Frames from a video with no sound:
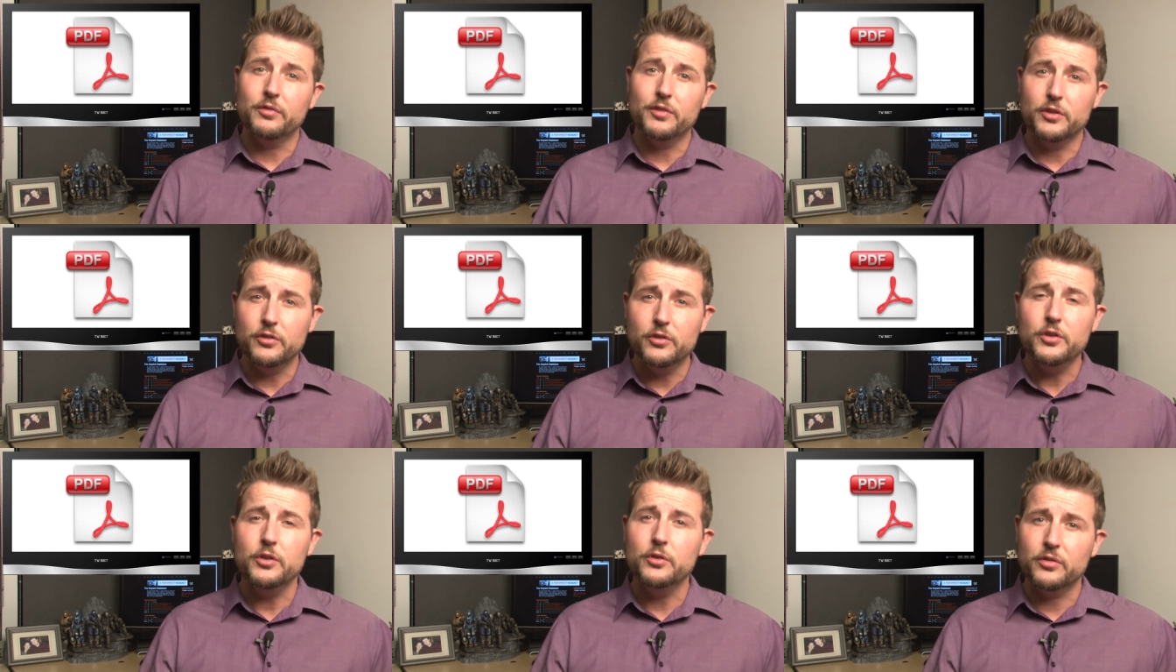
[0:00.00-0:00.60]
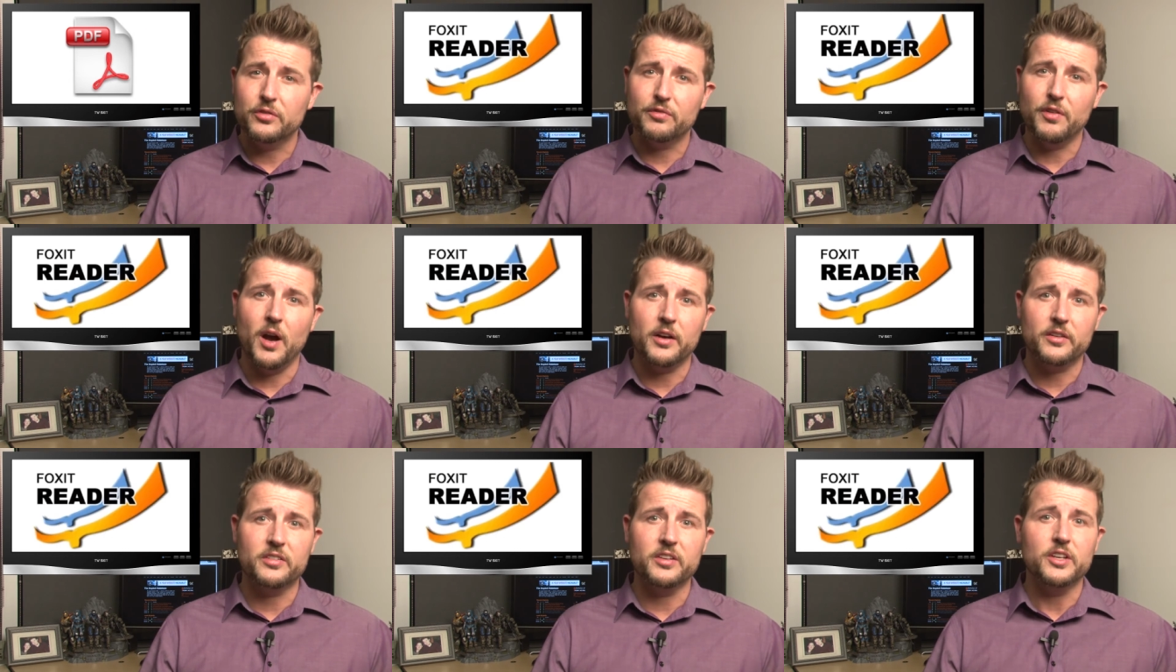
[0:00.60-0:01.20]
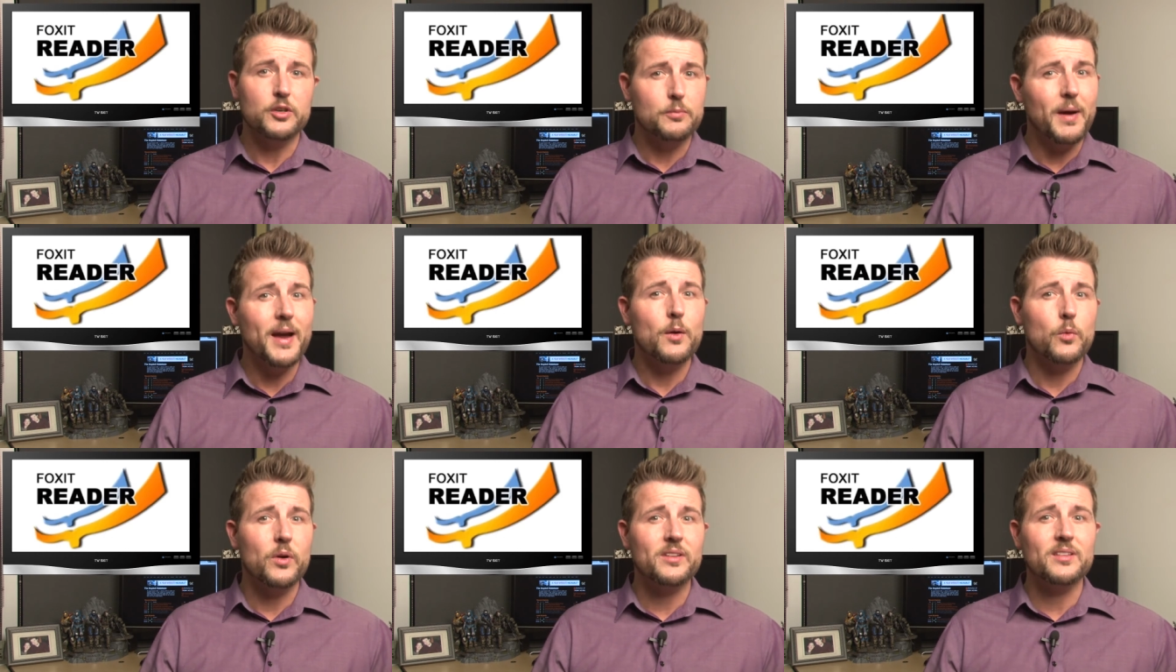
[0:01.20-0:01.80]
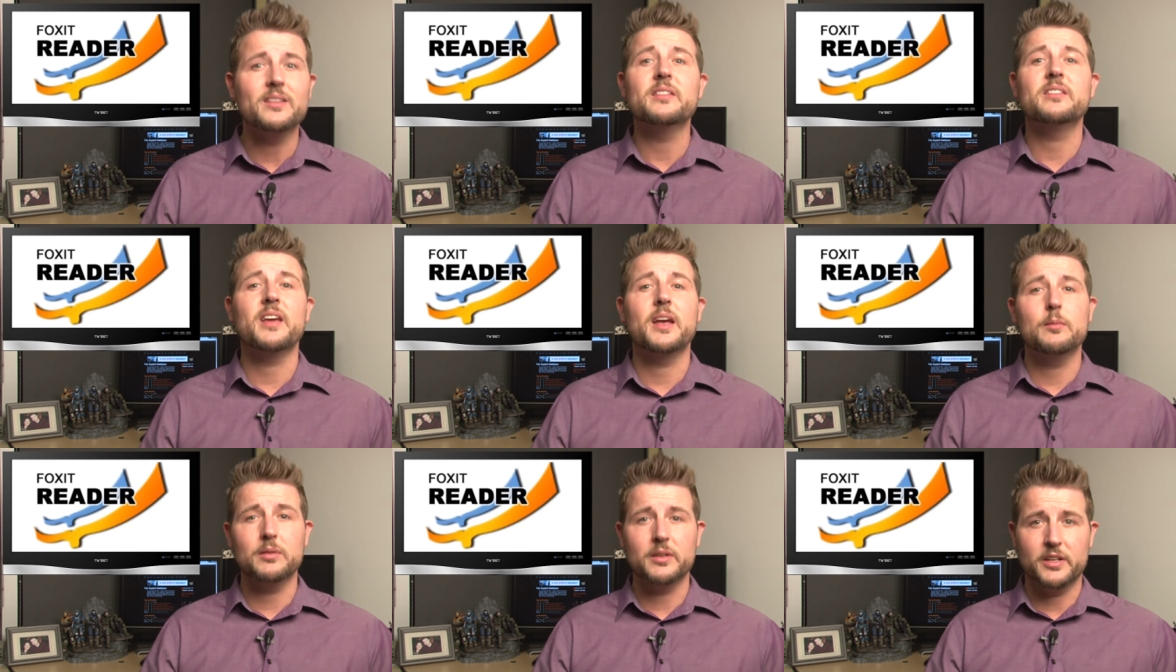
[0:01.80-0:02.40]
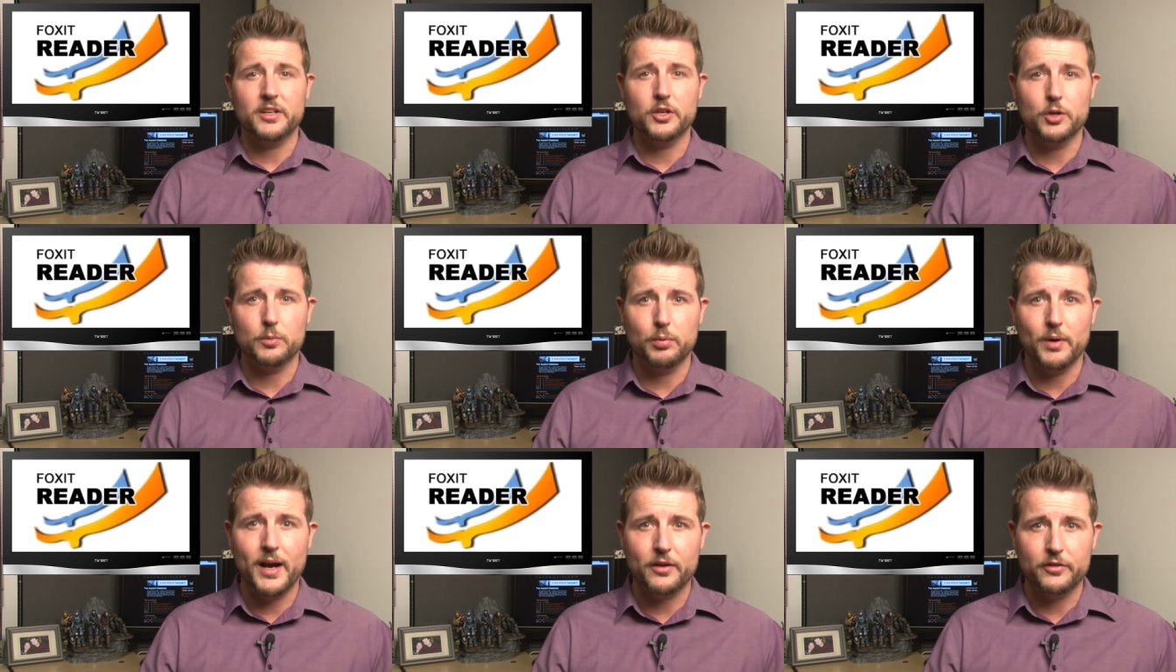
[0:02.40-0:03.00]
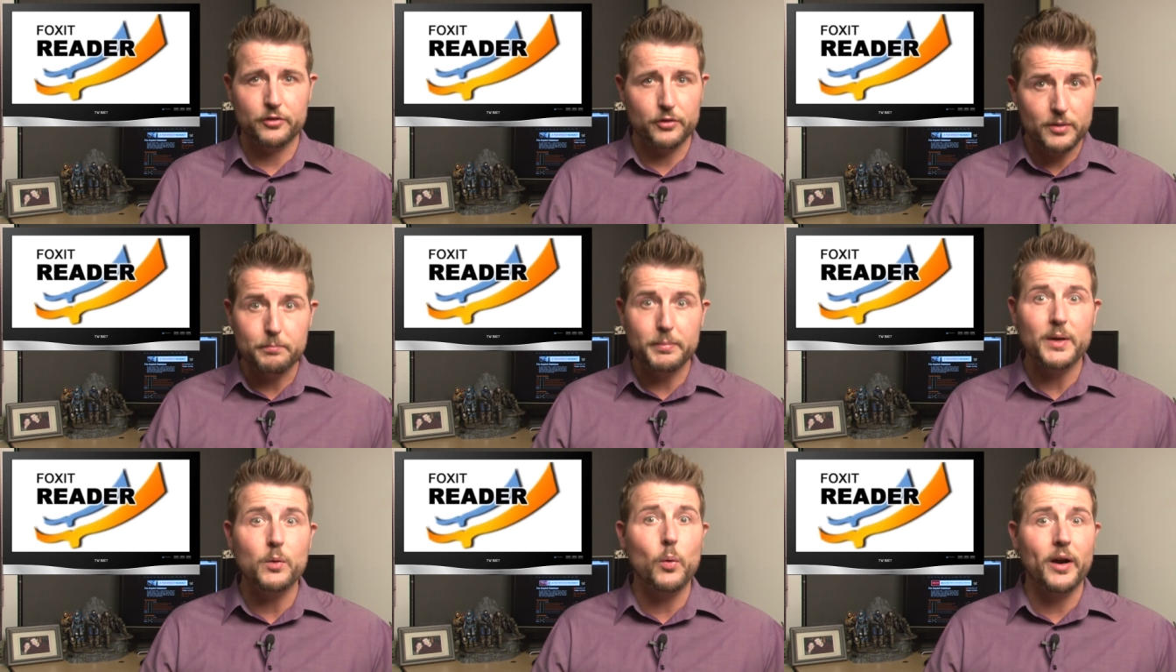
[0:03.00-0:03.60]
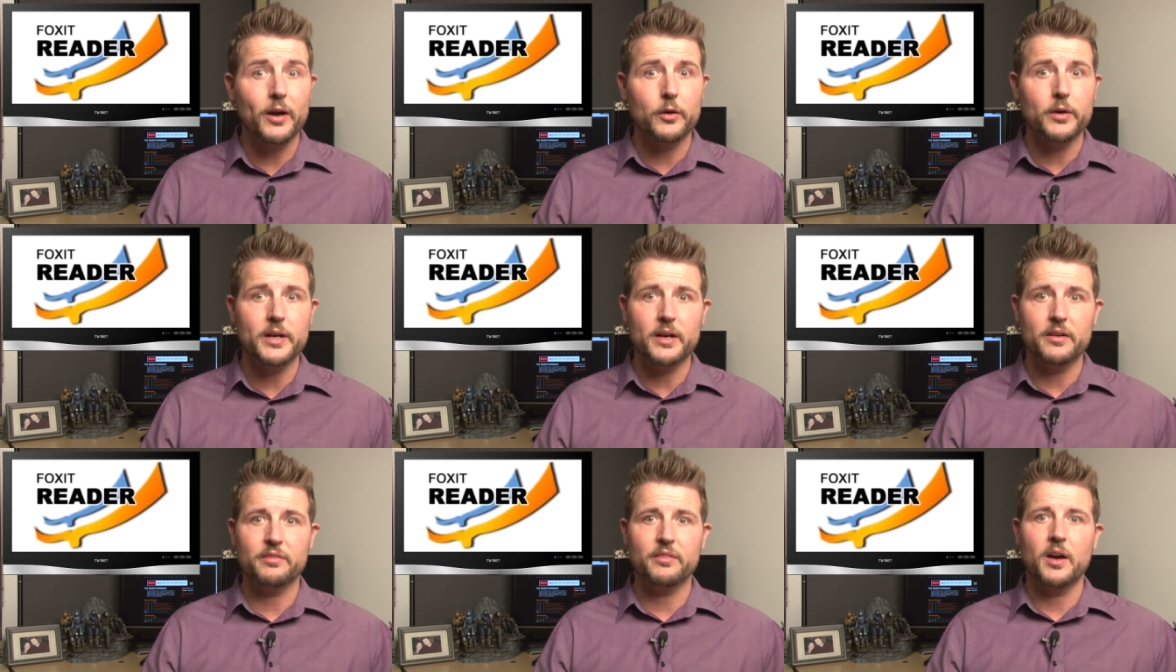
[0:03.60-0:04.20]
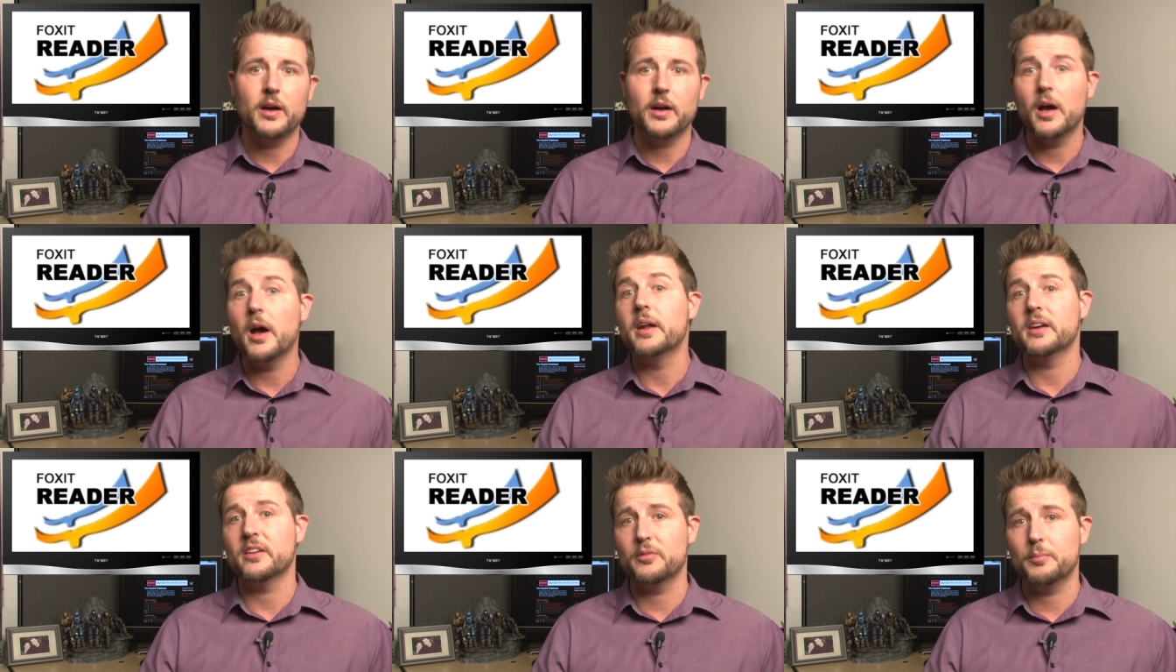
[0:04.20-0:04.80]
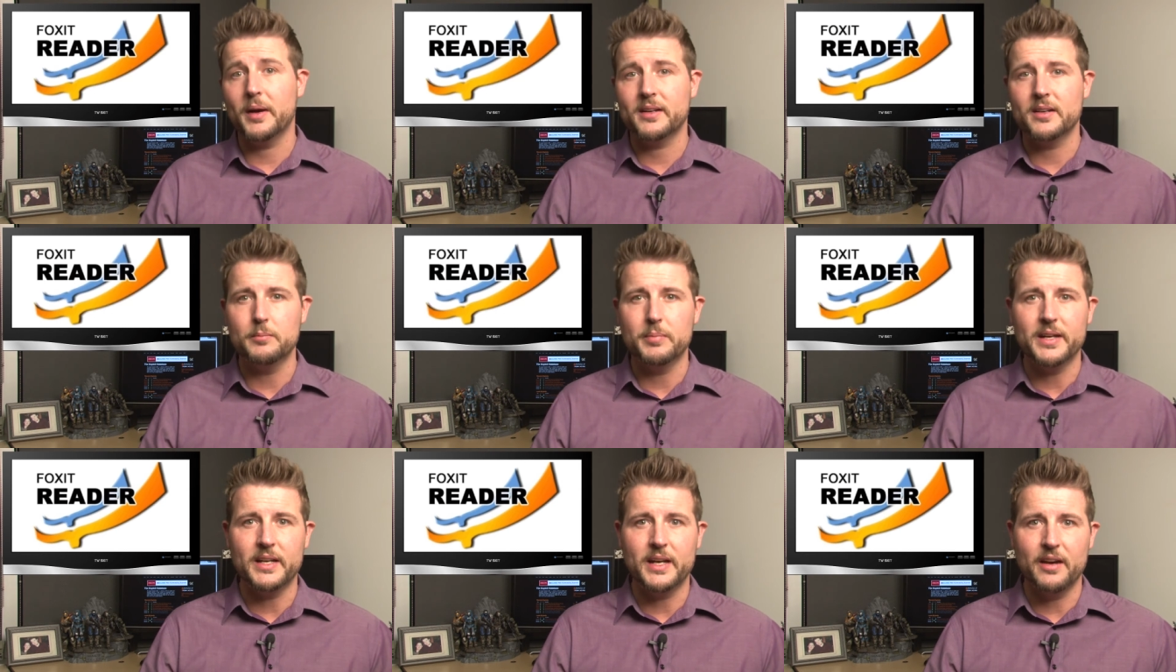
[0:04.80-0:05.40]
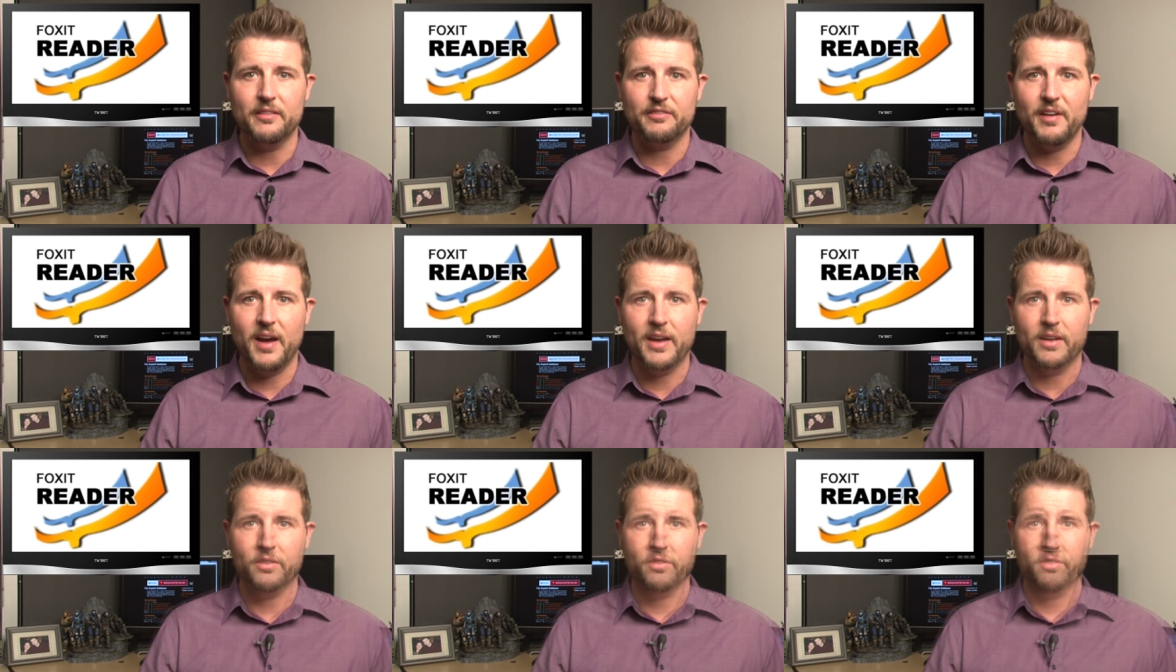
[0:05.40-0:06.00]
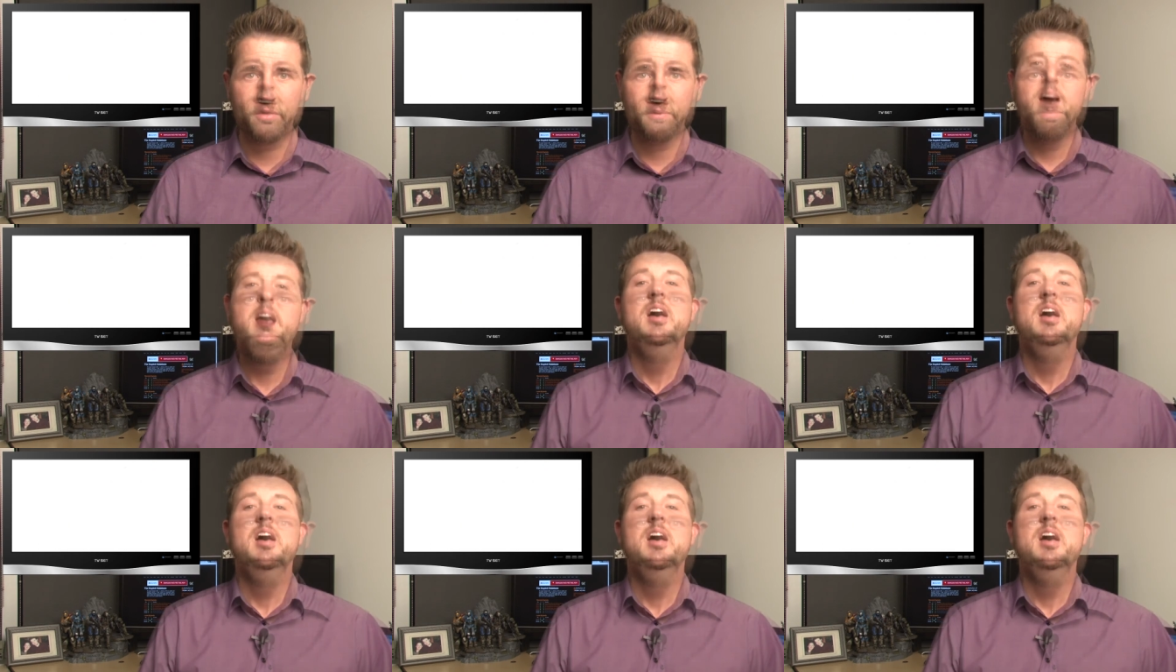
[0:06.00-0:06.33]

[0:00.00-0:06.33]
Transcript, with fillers: if you do use Foxit, you might want to disable it in your browser and be wary of unexpected PDF files.